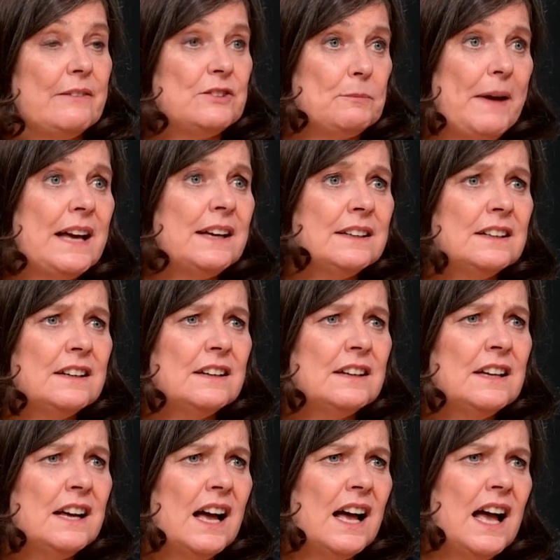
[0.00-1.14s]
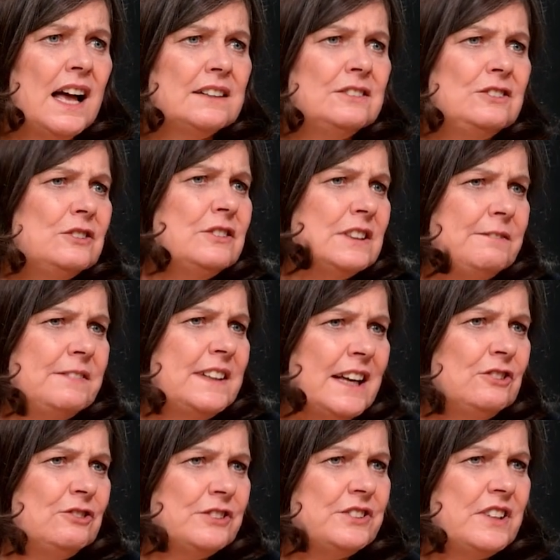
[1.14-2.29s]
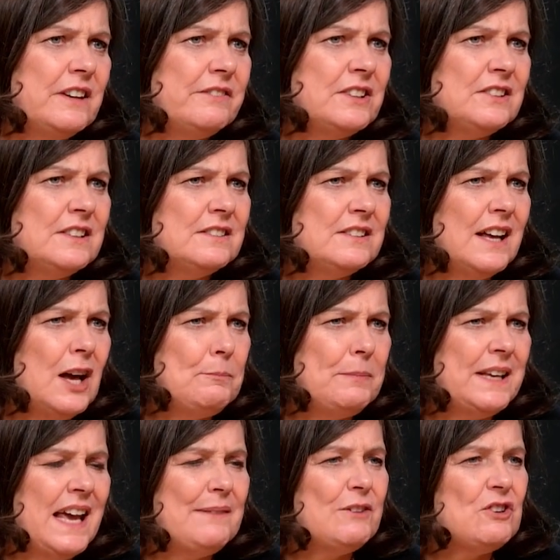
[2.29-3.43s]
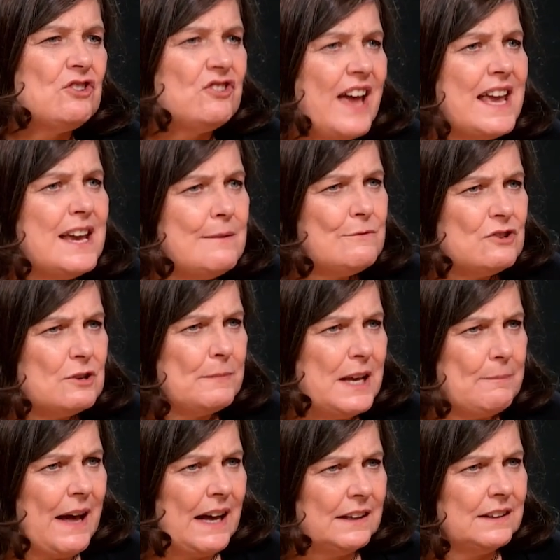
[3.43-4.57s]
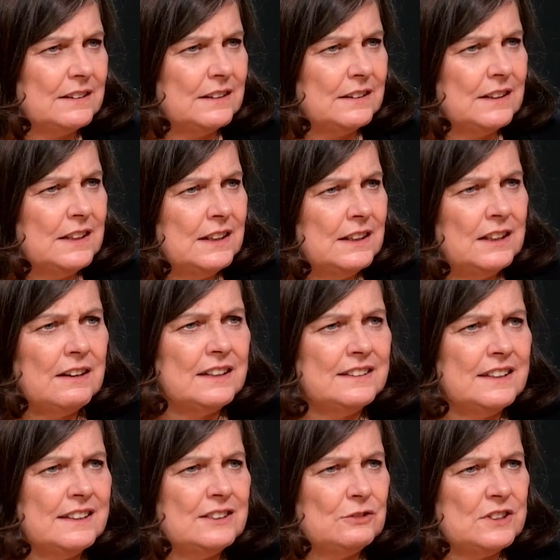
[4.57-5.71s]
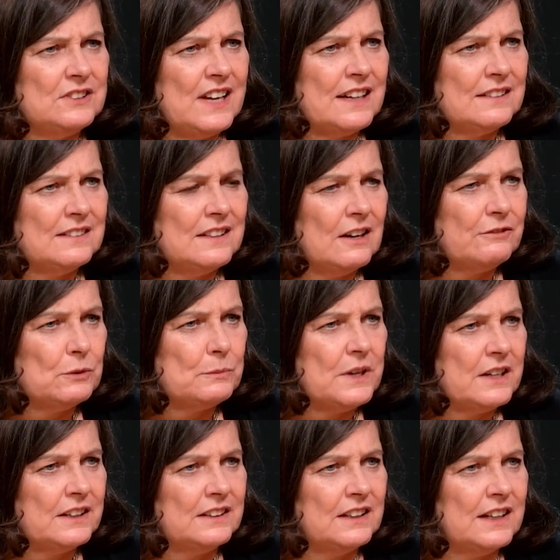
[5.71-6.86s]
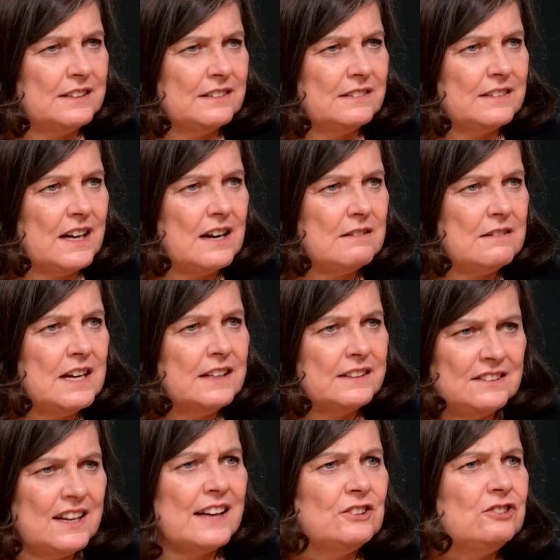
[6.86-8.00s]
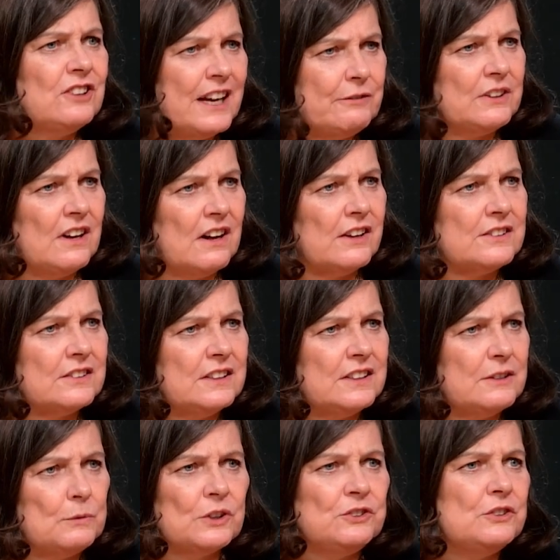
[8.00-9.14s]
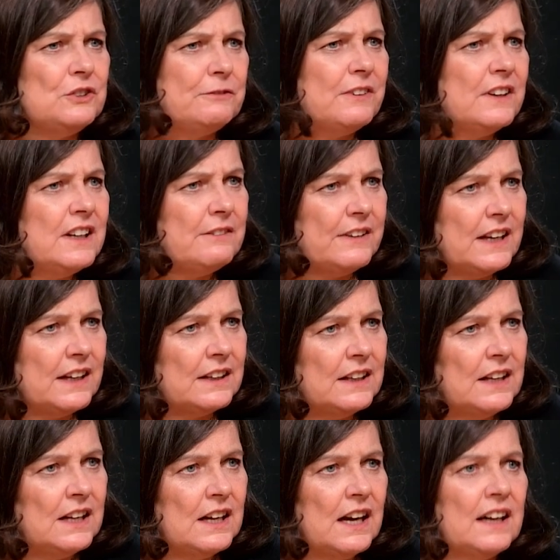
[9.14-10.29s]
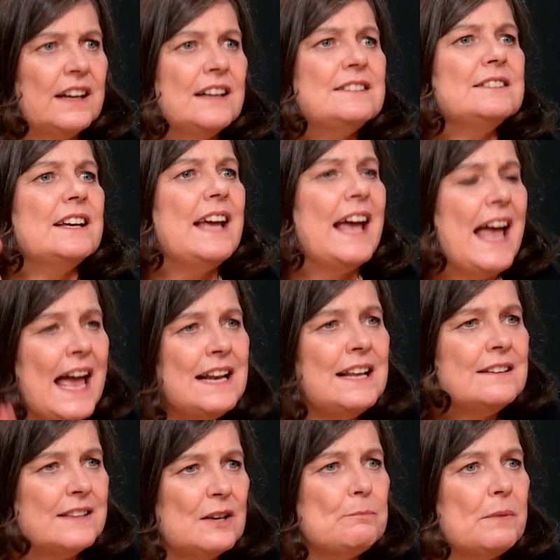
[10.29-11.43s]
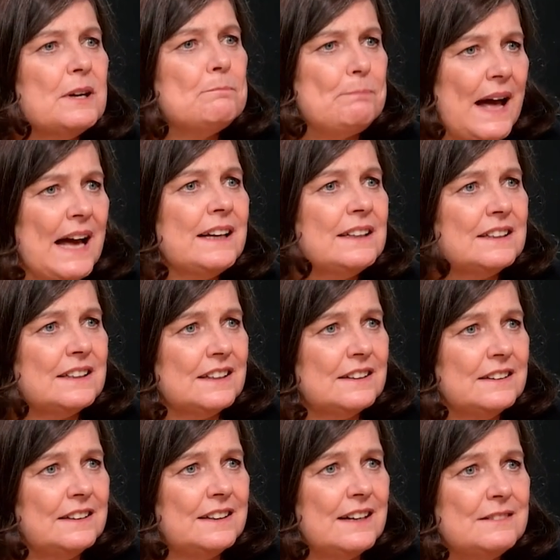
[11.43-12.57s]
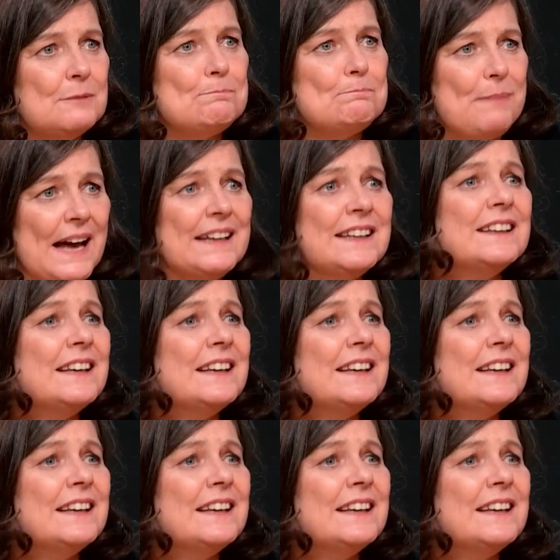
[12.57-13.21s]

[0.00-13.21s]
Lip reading: was a banker, and doing the financial services, I became ashamed to be a banker. I'd get into a taxi after work at night and go, the taxi driver would ask, what do you do for a living? And I'd say anything but a banker. The banking